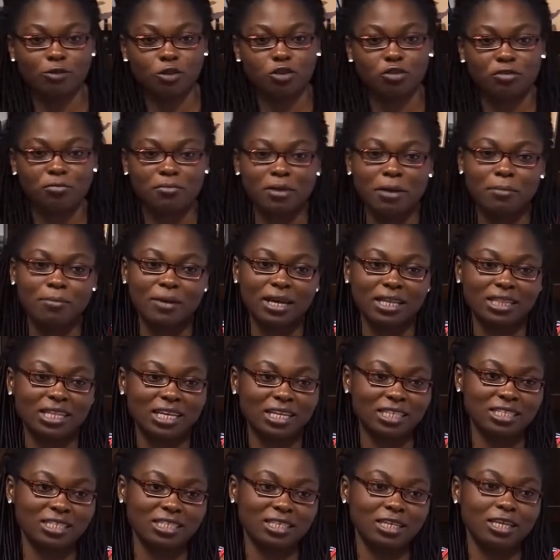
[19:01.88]
to remember
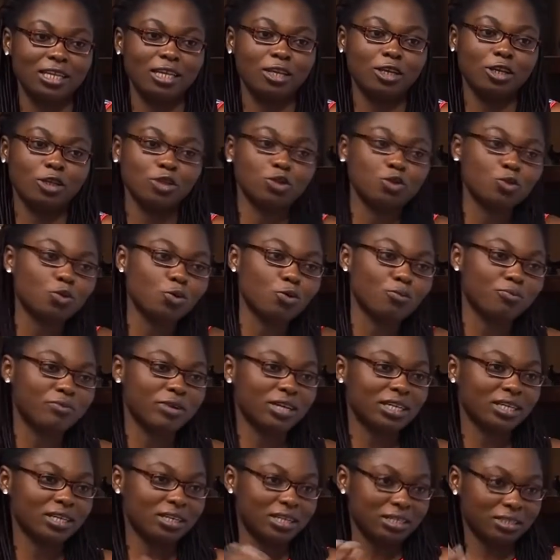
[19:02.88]
that you will
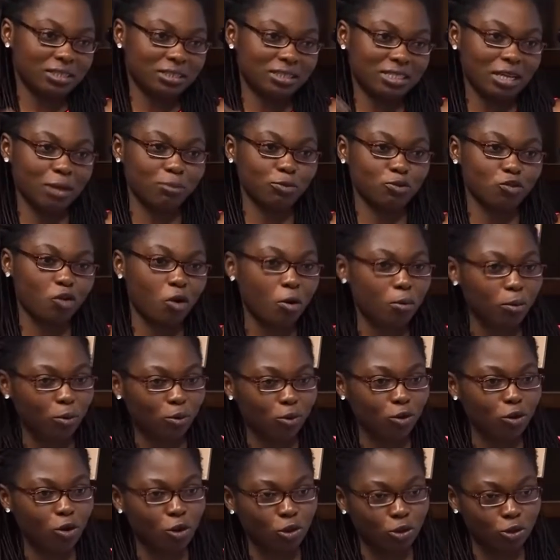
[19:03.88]
bring some
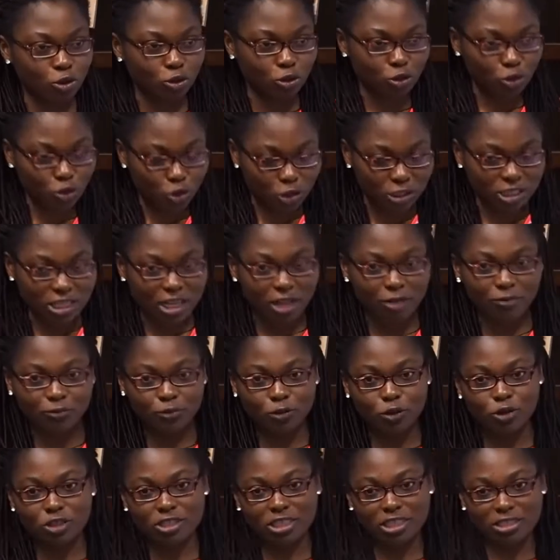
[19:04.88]
trouble on yourself,
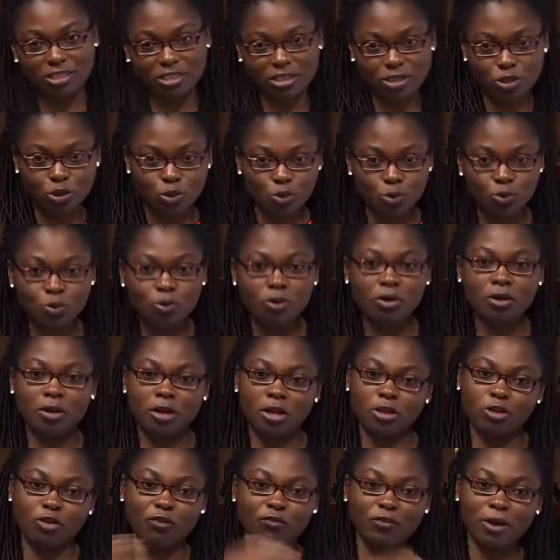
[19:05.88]
not just you,
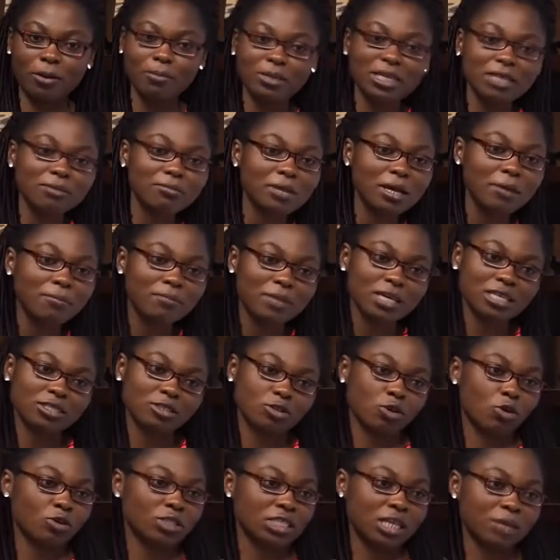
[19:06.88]
your family members,
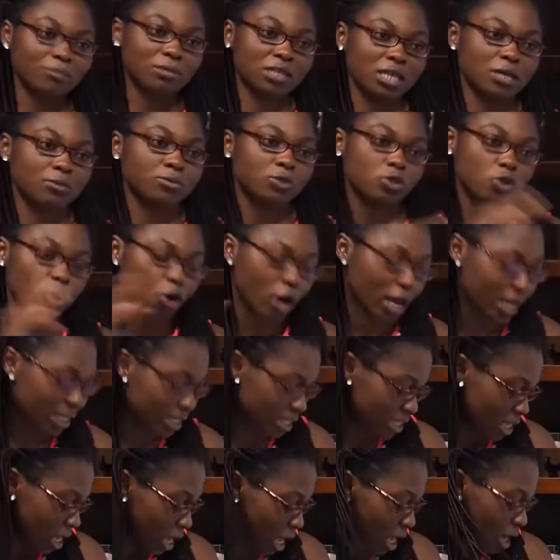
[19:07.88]
or sometimes your
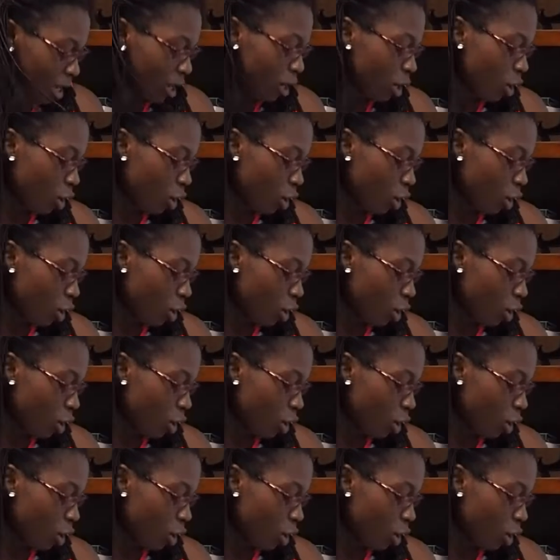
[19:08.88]
entire